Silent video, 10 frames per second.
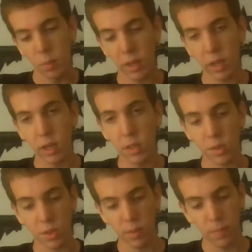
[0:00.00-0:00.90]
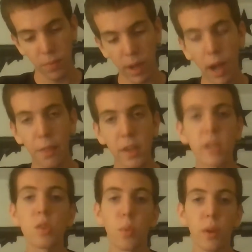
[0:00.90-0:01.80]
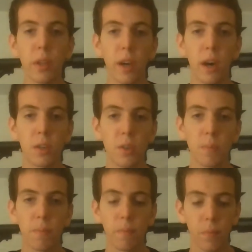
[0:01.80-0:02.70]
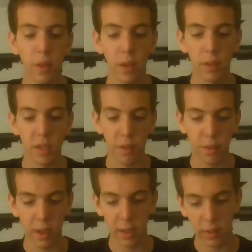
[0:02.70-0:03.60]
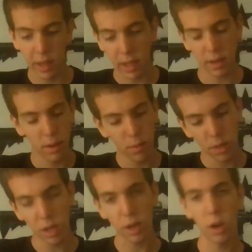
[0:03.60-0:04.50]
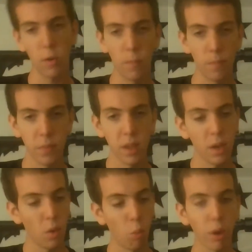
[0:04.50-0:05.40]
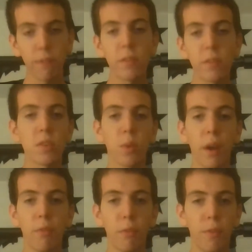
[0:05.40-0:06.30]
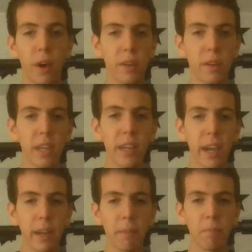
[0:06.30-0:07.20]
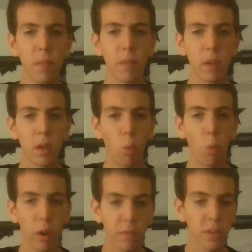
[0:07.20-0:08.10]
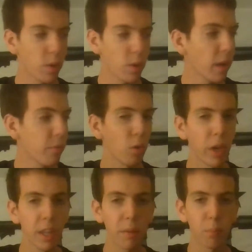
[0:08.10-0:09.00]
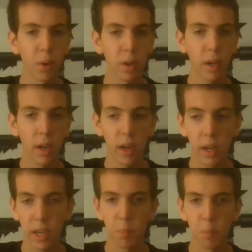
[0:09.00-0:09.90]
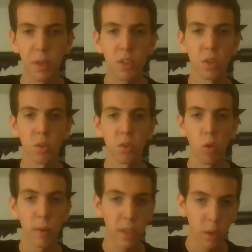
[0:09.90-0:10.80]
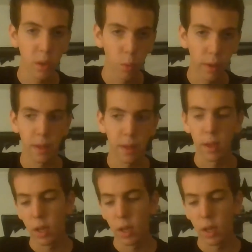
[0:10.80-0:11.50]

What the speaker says: Because I think it's really awesome to think that, you know, what if this rifle fought on D-Day? What if this rifle hit the beaches of Normandy with